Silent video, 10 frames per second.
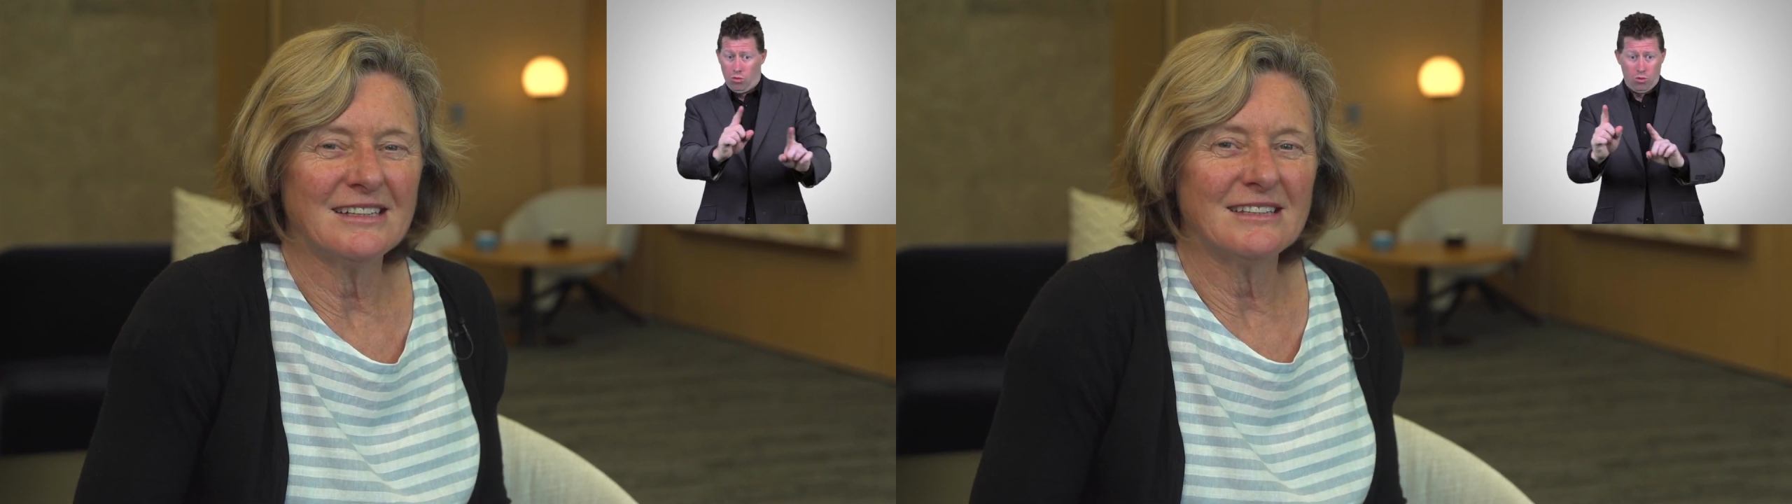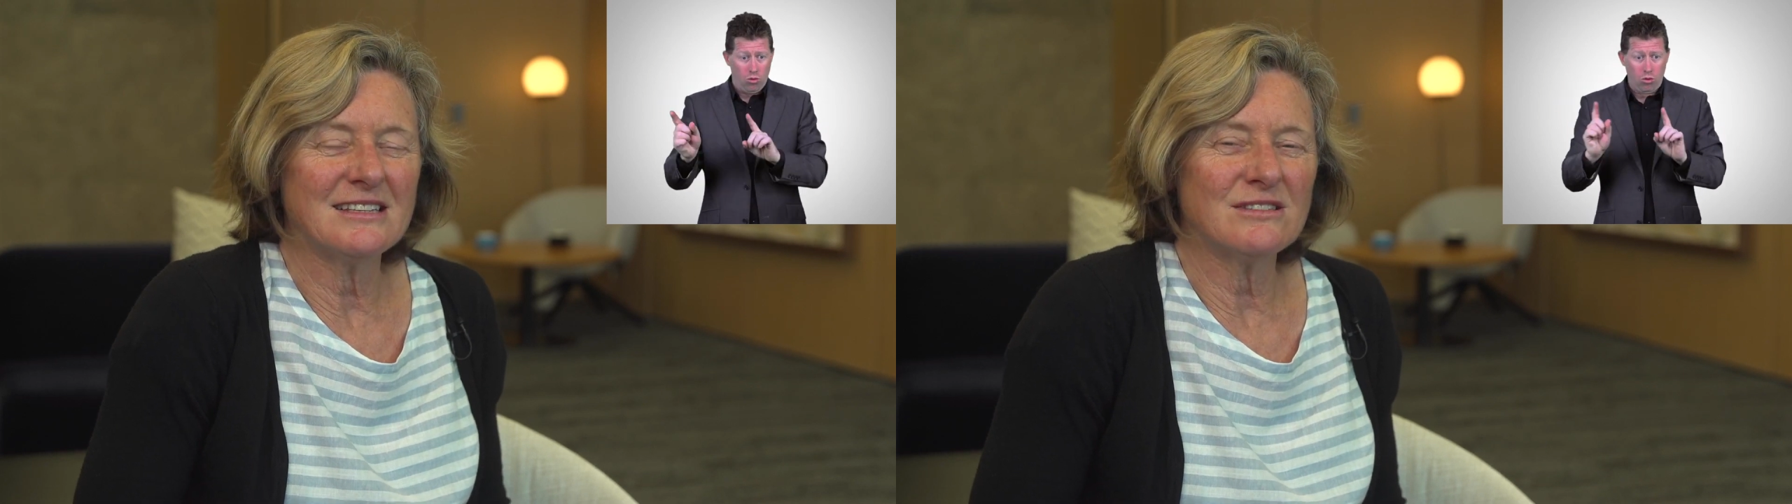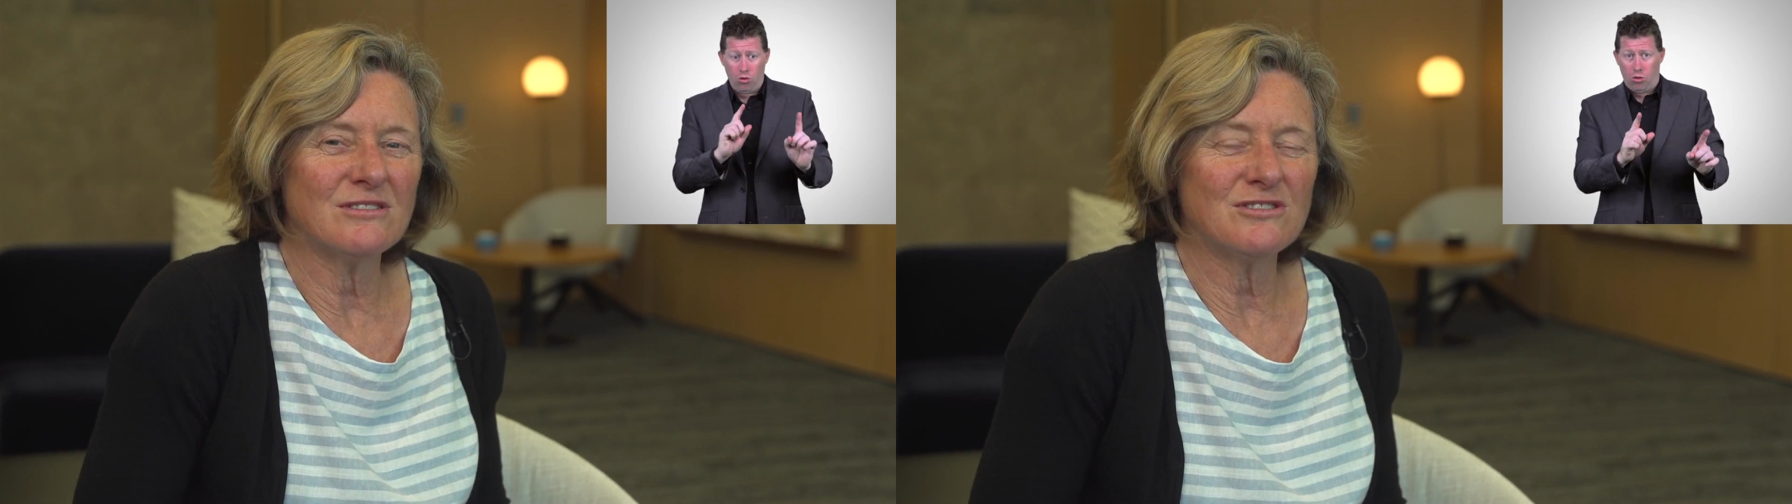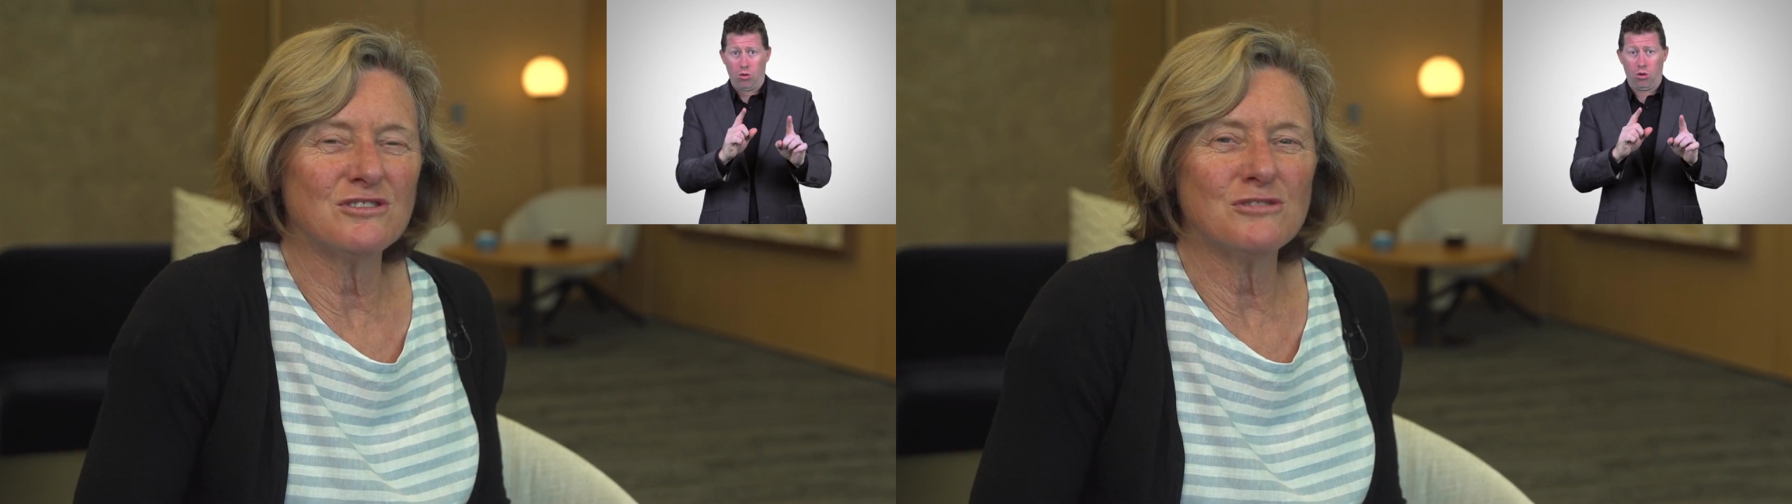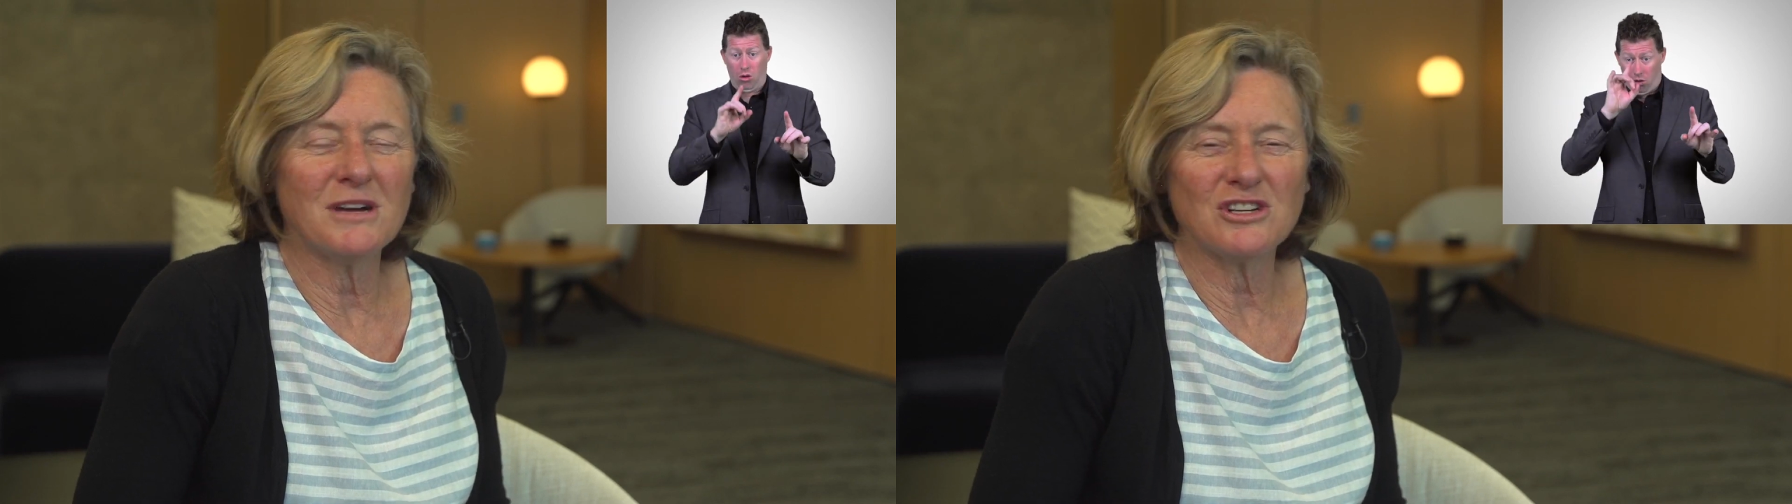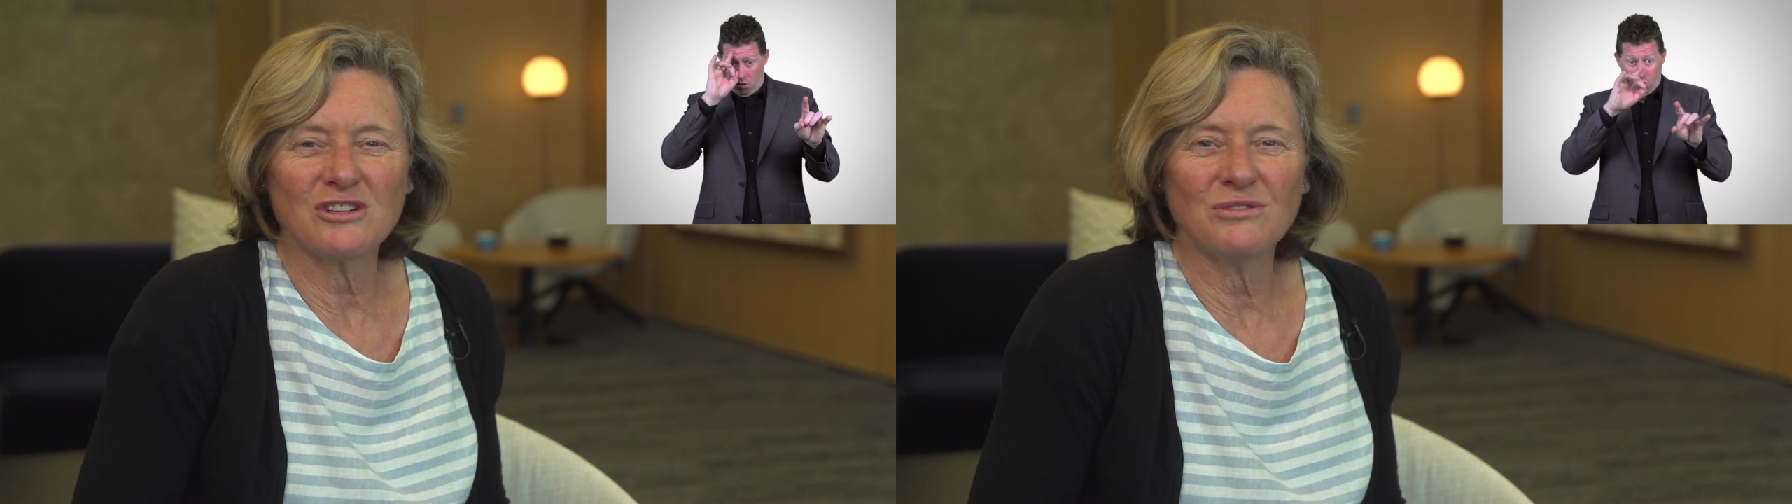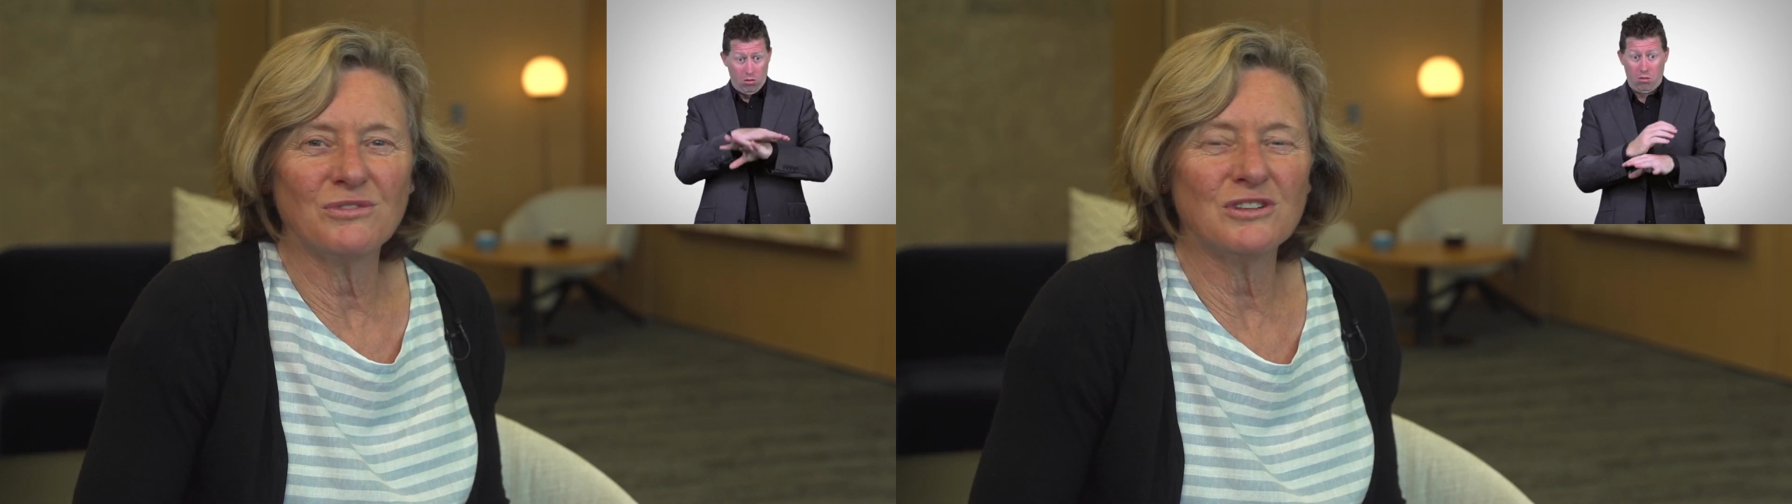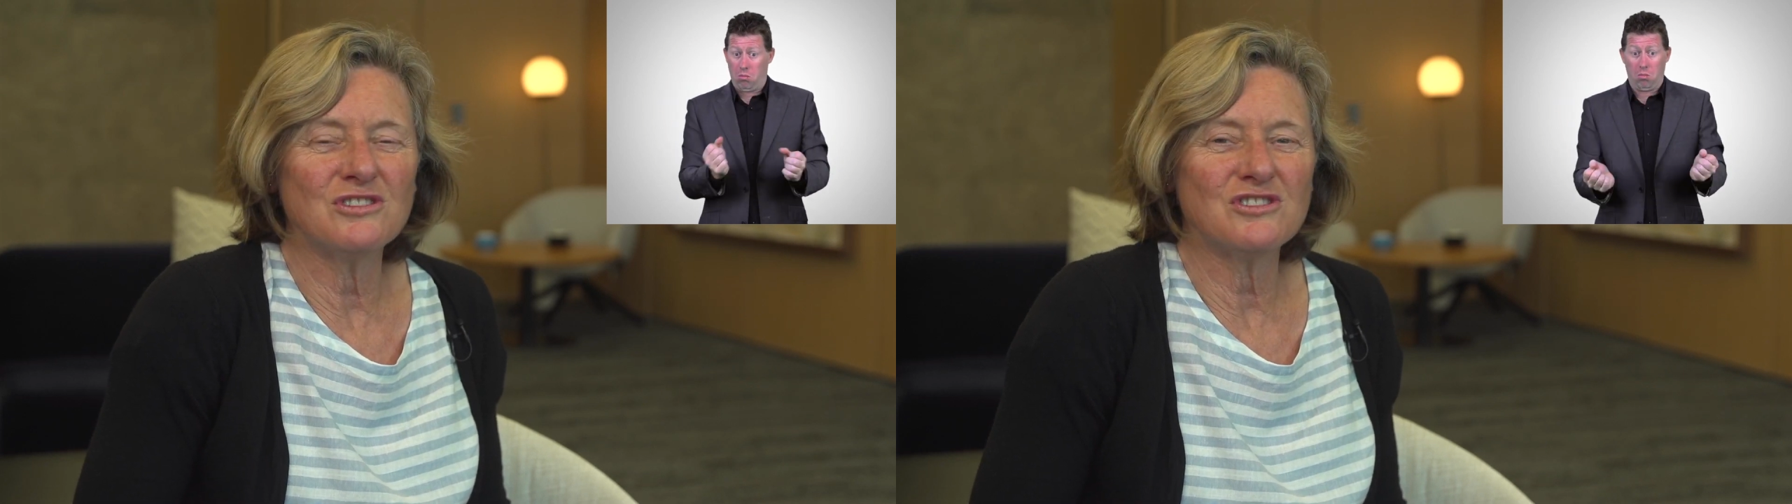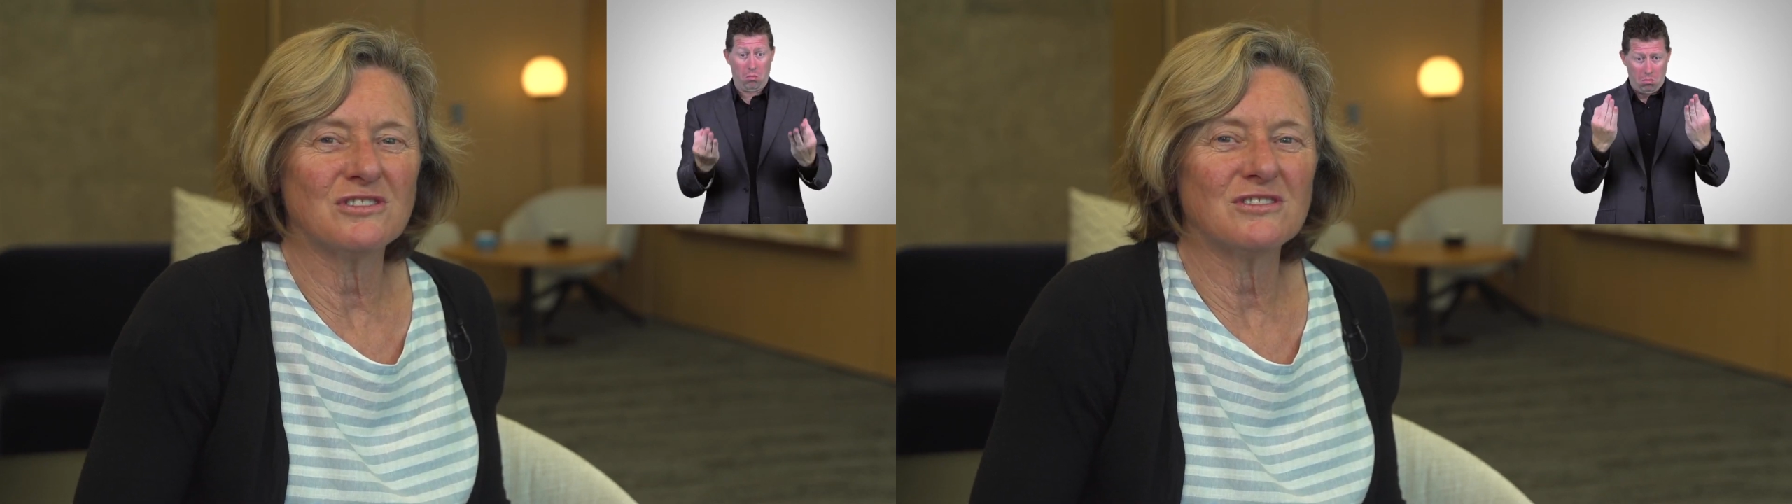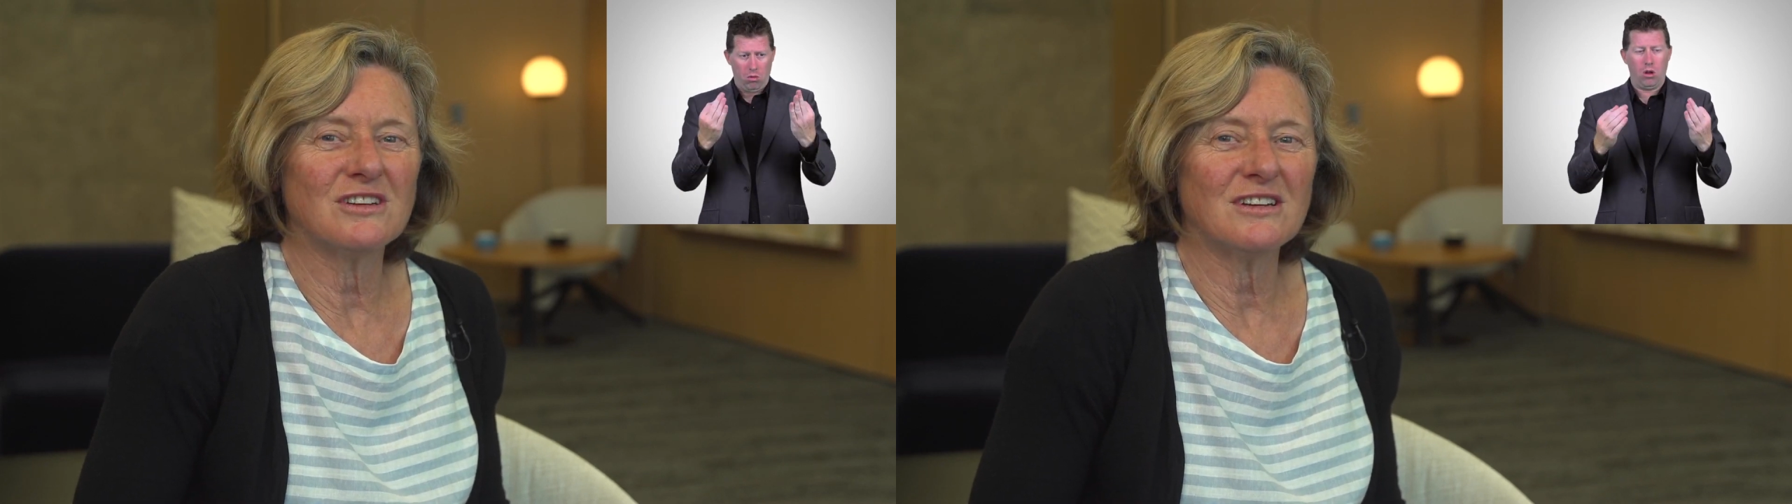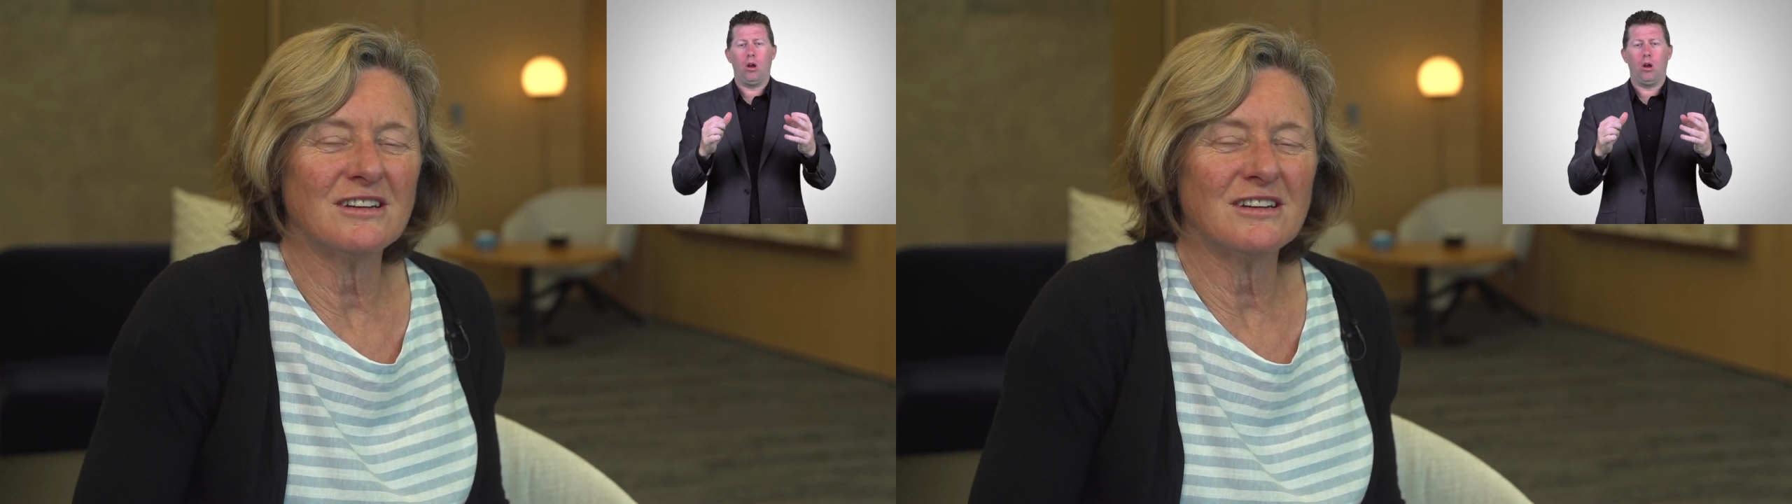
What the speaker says: There's not too much confusion.